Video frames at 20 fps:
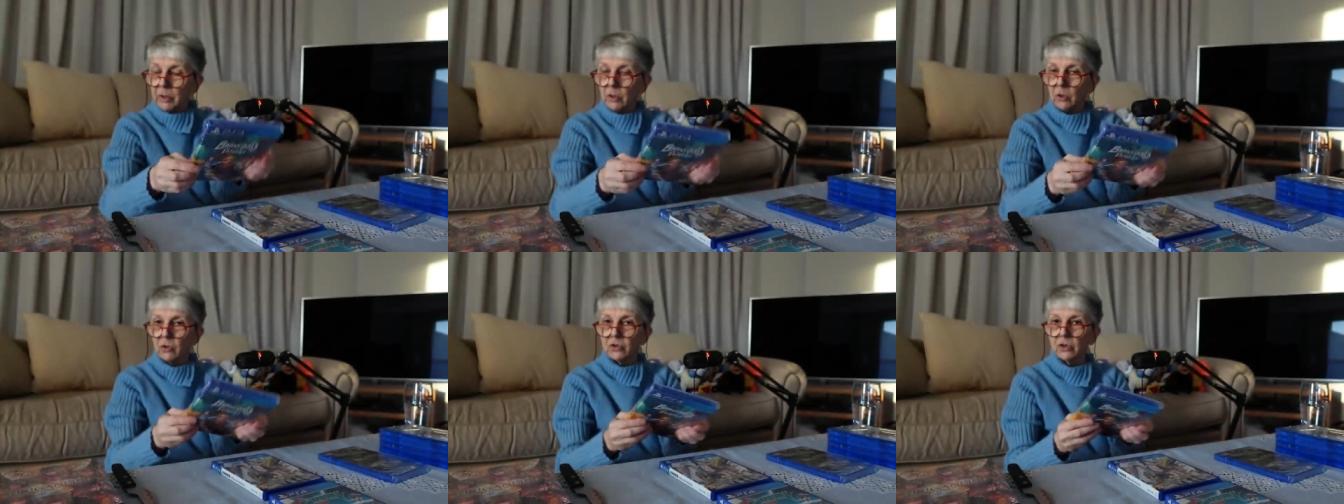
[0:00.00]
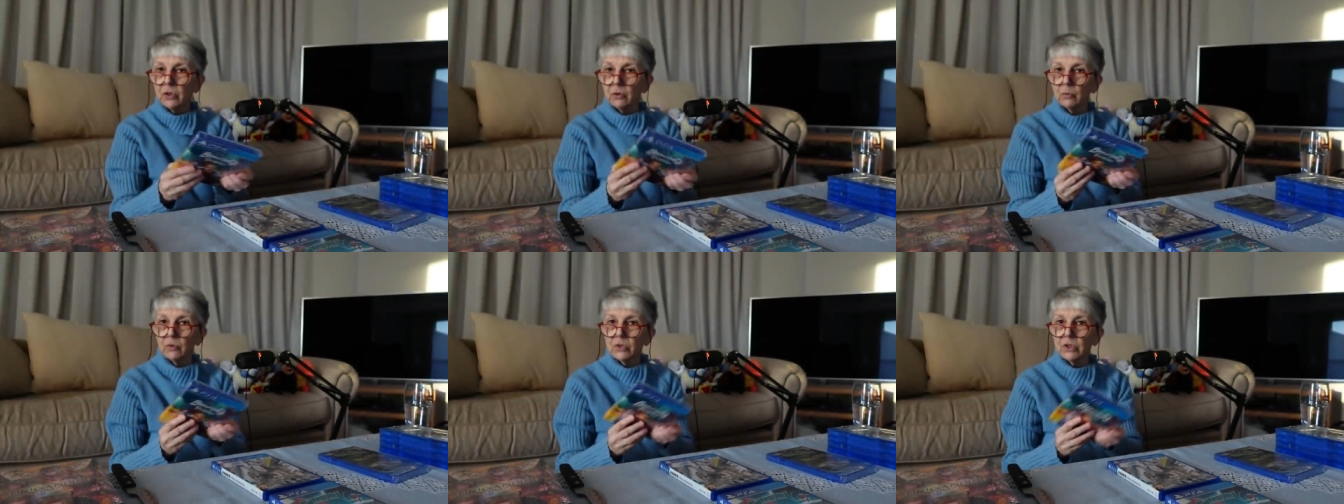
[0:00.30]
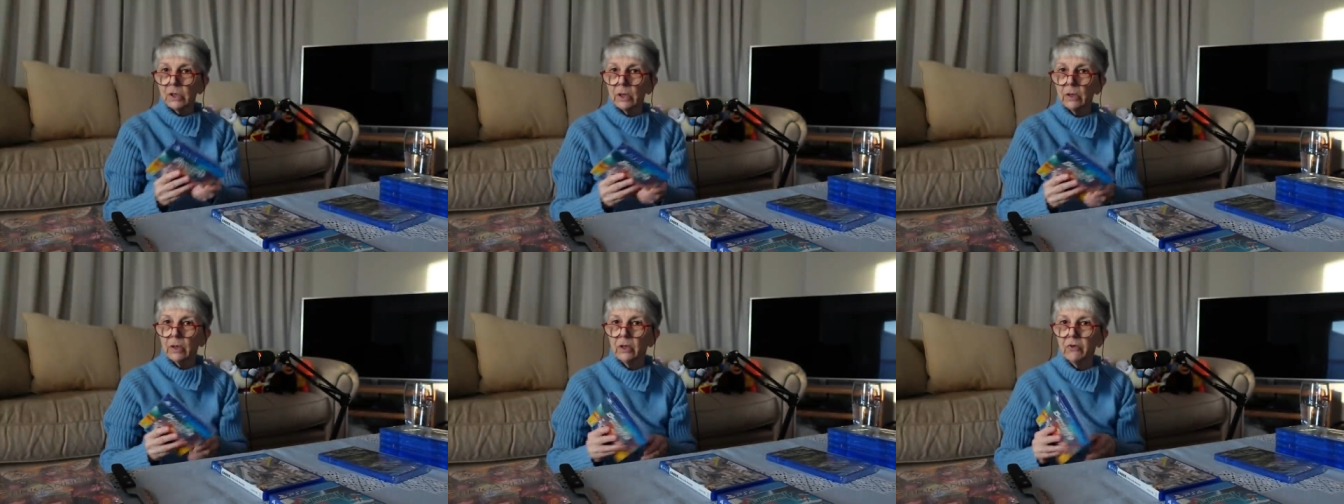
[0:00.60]
because it
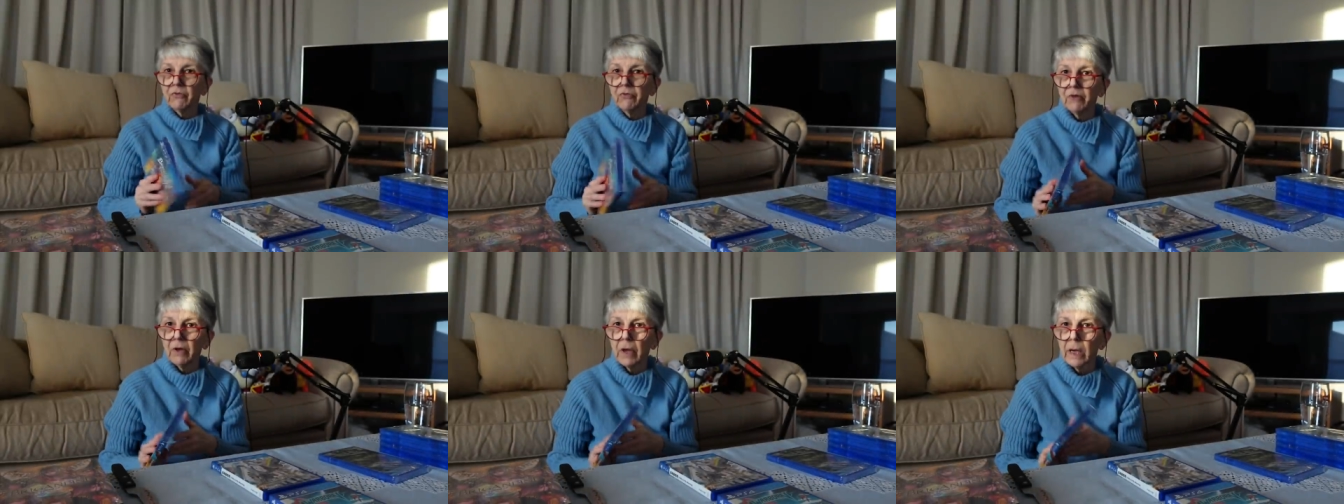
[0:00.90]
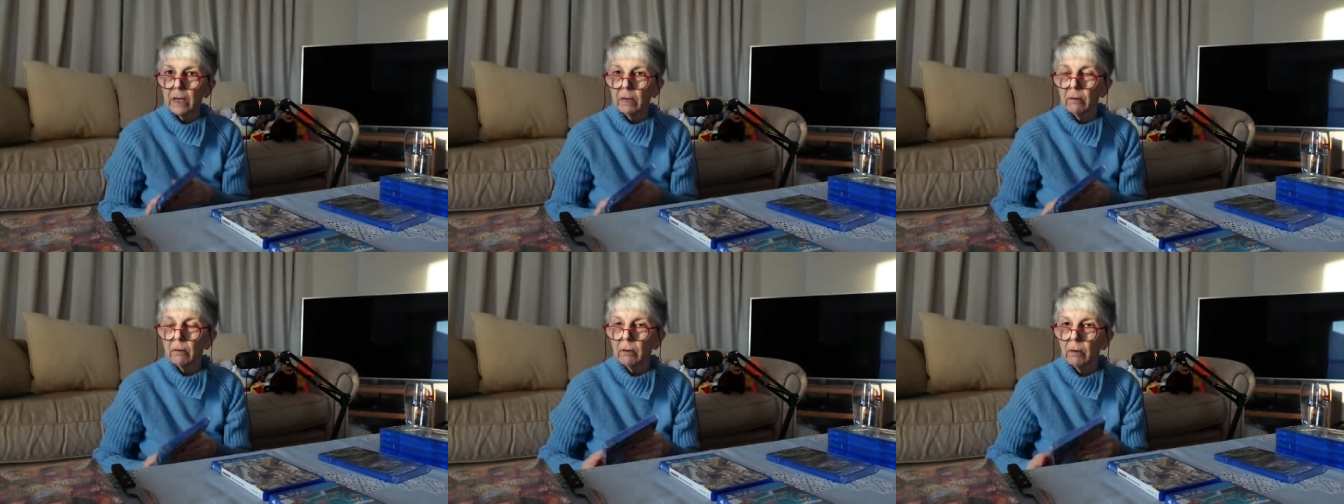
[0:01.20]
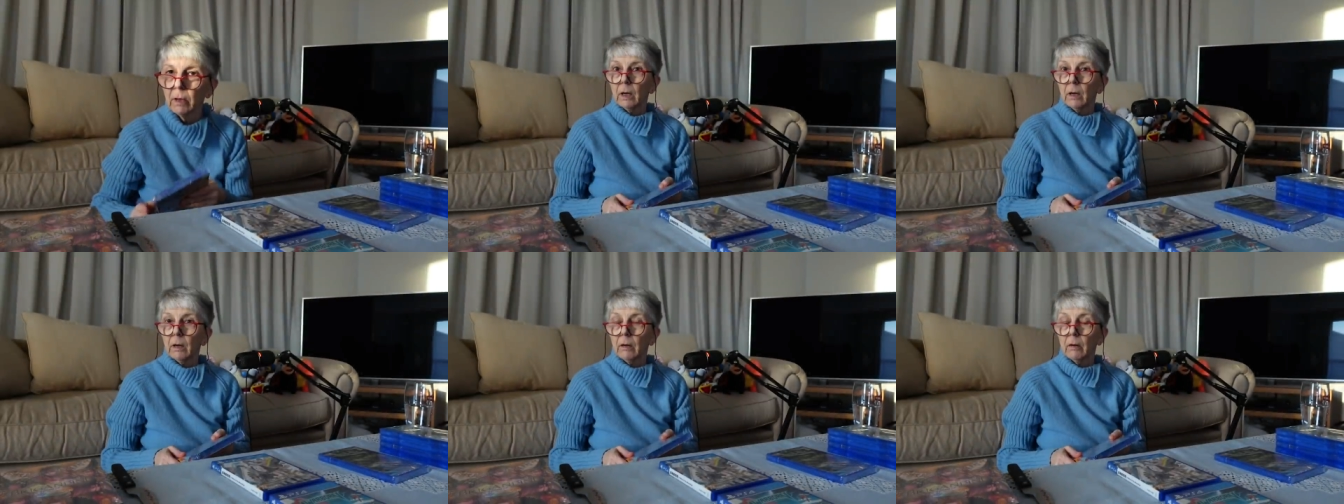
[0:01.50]
was in the sale.